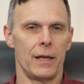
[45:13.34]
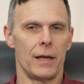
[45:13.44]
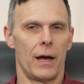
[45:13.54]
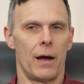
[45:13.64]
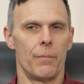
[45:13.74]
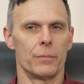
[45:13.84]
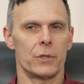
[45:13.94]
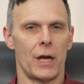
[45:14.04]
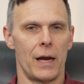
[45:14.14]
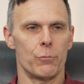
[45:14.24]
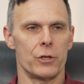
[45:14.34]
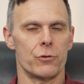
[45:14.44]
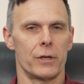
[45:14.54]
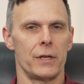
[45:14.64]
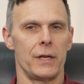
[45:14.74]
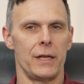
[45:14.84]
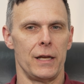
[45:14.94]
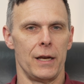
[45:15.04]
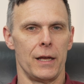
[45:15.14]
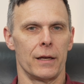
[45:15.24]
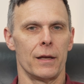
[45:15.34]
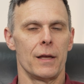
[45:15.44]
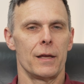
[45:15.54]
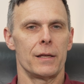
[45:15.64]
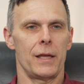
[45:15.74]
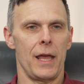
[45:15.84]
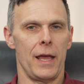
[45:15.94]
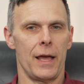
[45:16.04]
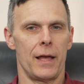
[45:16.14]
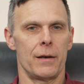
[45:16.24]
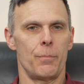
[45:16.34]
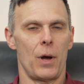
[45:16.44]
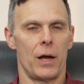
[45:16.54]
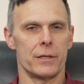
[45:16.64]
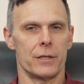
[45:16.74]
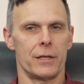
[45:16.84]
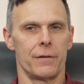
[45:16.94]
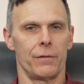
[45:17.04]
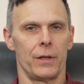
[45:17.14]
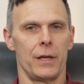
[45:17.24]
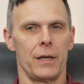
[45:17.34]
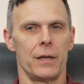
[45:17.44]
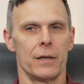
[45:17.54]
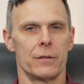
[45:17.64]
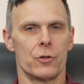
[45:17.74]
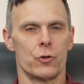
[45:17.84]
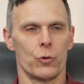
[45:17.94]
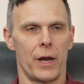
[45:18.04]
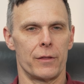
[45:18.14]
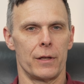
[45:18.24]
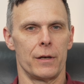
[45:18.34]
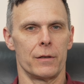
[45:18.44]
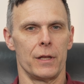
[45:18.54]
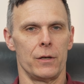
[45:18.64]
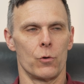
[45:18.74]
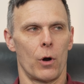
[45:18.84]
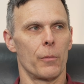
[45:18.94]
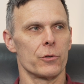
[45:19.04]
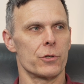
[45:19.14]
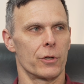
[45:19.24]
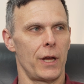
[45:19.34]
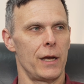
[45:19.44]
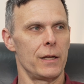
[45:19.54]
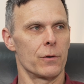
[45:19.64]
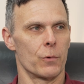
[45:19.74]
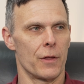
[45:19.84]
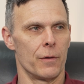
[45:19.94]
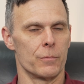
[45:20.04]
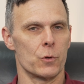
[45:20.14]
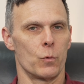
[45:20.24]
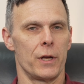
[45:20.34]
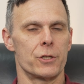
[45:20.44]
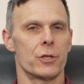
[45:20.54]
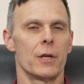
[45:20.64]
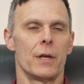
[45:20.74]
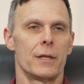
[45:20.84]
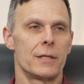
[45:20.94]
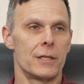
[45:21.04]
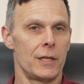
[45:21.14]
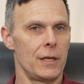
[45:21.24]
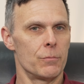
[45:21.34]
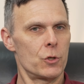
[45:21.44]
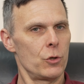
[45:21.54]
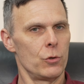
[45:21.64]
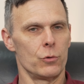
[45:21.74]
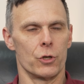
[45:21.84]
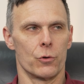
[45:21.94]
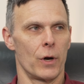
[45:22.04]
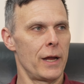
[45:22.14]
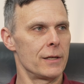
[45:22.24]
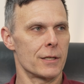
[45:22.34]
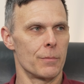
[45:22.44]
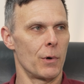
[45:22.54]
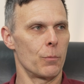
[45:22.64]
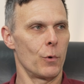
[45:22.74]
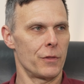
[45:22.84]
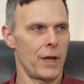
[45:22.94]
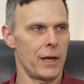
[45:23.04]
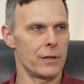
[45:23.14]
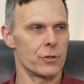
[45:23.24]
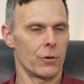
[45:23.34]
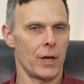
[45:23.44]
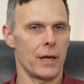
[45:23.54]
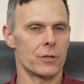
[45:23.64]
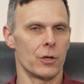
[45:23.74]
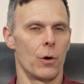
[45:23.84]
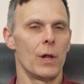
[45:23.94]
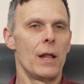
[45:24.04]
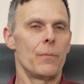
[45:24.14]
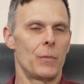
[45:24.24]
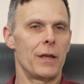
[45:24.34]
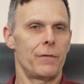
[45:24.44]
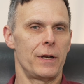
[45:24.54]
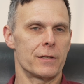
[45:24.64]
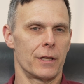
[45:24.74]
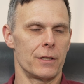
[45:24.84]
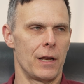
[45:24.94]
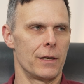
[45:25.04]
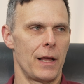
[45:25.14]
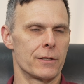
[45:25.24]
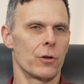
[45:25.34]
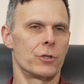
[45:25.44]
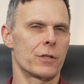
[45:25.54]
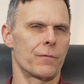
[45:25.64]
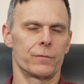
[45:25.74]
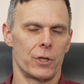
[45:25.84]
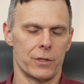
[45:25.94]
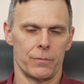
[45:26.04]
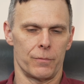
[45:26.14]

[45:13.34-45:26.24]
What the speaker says: time-restricted eating can positively strengthen the normal circadian rhythms, which seem to degrade somewhat with age. Okay, so if it is and so just